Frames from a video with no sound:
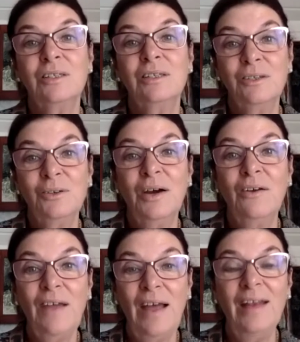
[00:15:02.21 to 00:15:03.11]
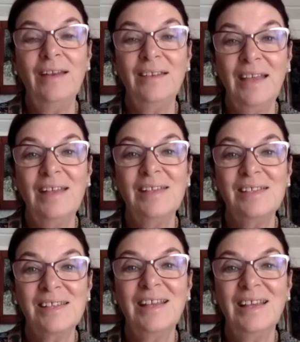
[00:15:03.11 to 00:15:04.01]
You are right,
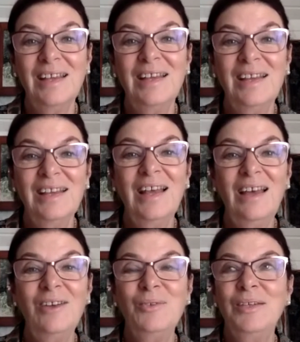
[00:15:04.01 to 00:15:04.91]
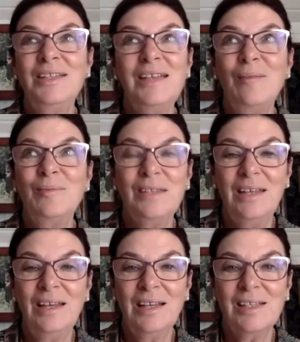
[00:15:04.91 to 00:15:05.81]
yes. How do we adapt to the
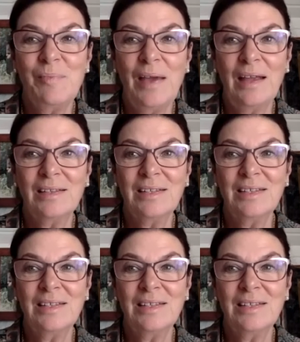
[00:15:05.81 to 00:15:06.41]
unexpected?